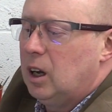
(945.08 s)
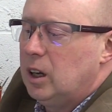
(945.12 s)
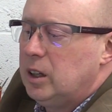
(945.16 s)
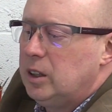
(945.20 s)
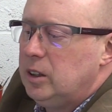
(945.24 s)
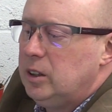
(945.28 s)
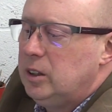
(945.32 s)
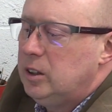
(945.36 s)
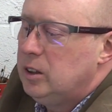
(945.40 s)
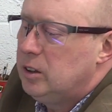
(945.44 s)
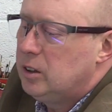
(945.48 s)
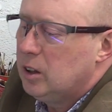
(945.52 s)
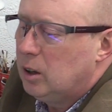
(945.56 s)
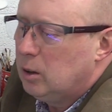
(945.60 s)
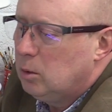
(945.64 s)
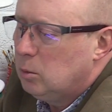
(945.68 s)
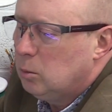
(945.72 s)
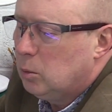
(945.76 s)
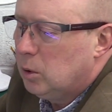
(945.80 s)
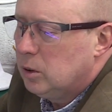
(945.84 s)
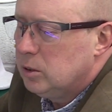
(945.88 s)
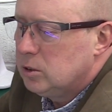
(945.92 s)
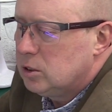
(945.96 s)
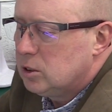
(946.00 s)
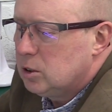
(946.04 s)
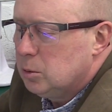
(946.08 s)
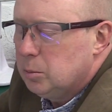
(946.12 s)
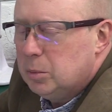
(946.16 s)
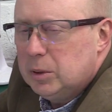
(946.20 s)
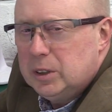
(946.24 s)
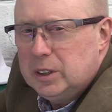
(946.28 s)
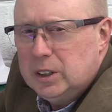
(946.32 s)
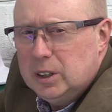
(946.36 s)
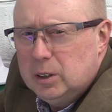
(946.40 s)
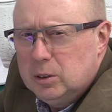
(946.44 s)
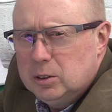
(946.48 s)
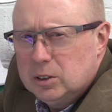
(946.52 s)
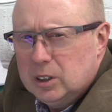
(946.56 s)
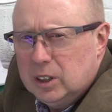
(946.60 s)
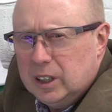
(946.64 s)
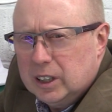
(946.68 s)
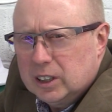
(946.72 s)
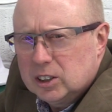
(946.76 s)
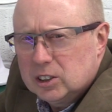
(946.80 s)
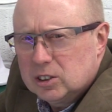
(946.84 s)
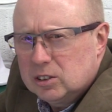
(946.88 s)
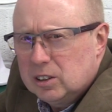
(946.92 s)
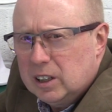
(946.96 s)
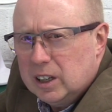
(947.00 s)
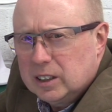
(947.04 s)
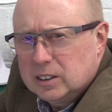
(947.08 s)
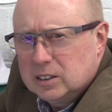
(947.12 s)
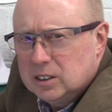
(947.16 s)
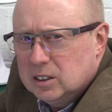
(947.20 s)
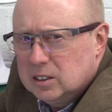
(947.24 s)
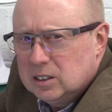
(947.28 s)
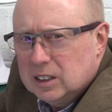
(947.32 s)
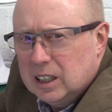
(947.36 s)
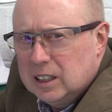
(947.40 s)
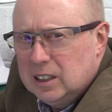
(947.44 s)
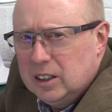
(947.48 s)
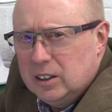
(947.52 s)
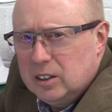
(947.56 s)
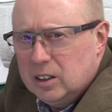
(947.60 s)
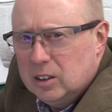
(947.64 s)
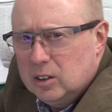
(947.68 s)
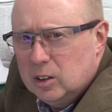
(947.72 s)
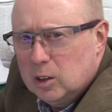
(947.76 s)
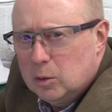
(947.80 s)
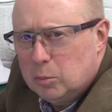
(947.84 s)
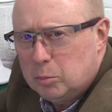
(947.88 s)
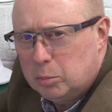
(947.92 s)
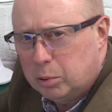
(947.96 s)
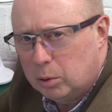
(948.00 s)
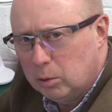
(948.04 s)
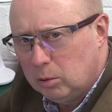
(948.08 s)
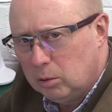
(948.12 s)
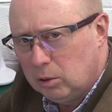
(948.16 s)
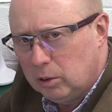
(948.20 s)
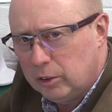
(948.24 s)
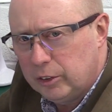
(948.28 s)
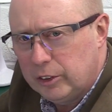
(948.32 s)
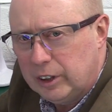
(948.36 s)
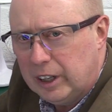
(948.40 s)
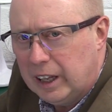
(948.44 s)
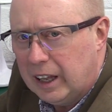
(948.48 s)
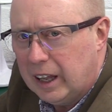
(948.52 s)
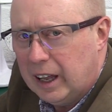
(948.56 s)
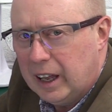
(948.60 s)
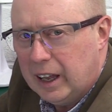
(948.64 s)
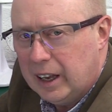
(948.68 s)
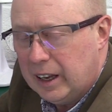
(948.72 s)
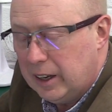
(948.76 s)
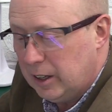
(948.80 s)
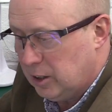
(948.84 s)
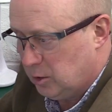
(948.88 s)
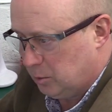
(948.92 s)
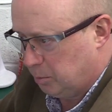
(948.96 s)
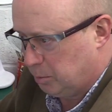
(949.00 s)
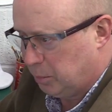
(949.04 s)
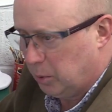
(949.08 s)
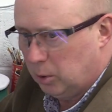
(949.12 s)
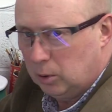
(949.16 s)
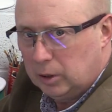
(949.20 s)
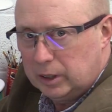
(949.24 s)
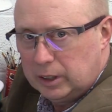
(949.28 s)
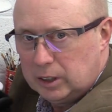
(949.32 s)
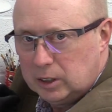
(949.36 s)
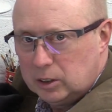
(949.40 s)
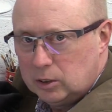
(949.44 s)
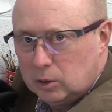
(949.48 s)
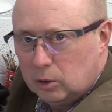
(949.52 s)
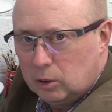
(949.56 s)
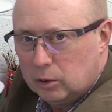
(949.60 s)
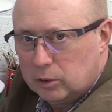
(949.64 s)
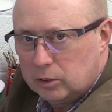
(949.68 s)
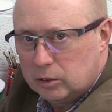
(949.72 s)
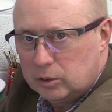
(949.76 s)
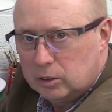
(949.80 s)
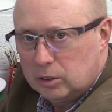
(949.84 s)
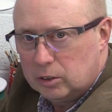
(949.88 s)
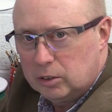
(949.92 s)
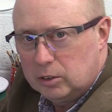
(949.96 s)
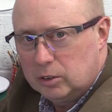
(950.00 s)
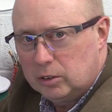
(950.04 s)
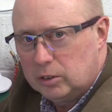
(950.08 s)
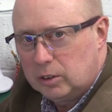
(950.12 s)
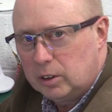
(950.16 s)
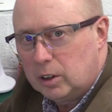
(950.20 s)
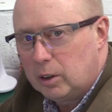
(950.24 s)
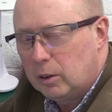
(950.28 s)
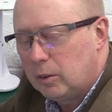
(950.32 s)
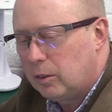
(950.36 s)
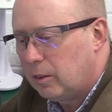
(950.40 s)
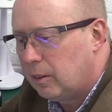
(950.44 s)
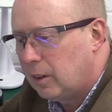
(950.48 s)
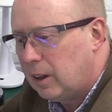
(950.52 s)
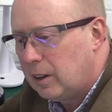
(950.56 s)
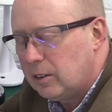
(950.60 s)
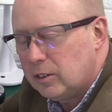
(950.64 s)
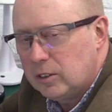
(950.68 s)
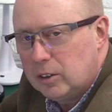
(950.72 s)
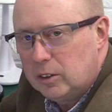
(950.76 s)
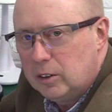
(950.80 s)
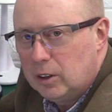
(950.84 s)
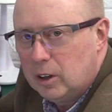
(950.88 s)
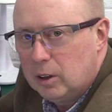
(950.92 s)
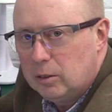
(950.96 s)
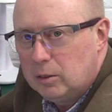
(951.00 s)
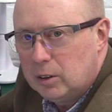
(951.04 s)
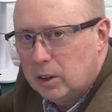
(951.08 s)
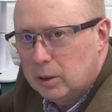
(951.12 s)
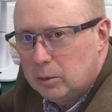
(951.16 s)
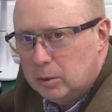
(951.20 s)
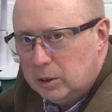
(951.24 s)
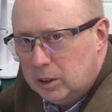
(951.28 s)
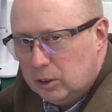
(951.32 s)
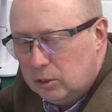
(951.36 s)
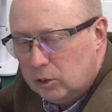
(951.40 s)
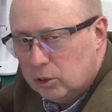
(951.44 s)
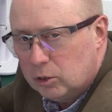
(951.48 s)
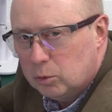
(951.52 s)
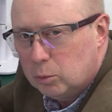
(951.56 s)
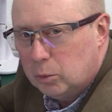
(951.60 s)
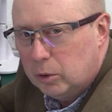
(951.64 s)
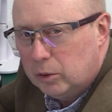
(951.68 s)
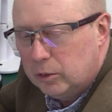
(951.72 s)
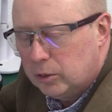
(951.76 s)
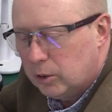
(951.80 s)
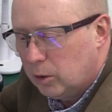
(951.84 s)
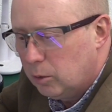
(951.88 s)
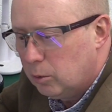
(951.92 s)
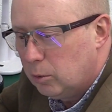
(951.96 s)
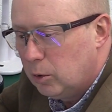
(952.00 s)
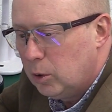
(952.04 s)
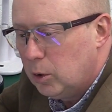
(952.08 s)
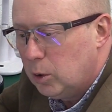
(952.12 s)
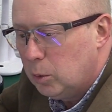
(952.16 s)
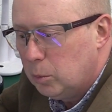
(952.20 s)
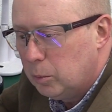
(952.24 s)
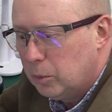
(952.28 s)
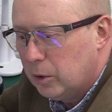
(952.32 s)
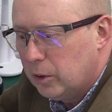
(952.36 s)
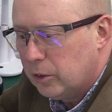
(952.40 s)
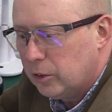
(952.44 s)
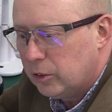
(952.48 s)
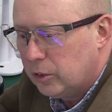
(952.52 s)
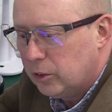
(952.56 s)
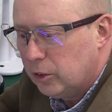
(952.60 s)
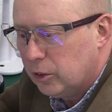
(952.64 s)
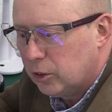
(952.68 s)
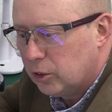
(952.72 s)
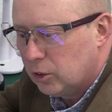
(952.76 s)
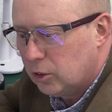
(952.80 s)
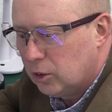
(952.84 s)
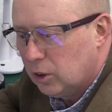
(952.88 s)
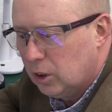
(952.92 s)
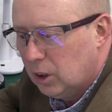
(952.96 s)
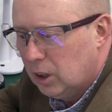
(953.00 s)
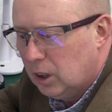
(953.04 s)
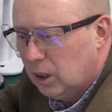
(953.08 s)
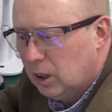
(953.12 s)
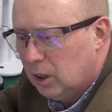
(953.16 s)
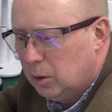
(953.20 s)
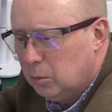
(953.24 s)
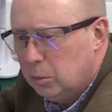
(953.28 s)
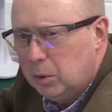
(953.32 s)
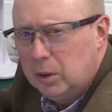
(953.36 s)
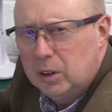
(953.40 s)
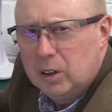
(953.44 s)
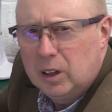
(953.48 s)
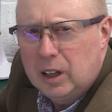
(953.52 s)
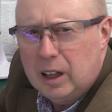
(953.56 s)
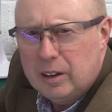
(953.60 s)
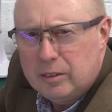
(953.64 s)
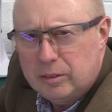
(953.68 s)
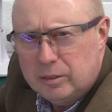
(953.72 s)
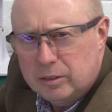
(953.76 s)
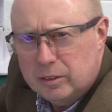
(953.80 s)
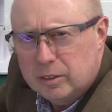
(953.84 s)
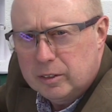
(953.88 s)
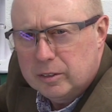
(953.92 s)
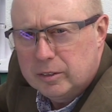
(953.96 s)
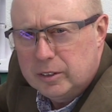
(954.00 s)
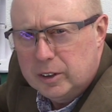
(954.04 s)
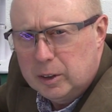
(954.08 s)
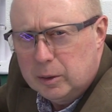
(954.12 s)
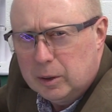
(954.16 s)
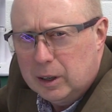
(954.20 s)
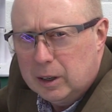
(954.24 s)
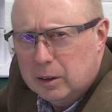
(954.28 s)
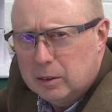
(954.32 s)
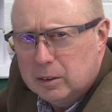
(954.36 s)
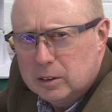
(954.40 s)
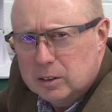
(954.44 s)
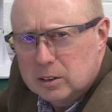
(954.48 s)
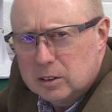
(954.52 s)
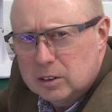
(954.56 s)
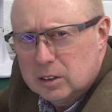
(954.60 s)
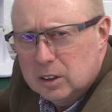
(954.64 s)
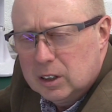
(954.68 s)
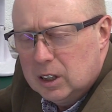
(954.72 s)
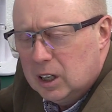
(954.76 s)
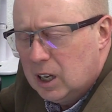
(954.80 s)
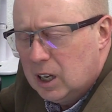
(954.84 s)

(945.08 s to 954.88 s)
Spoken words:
You don't want to be using extractors. Anything that pulls air is pulling dust. So that's a no-no. You just want a room that's just been left for a few hours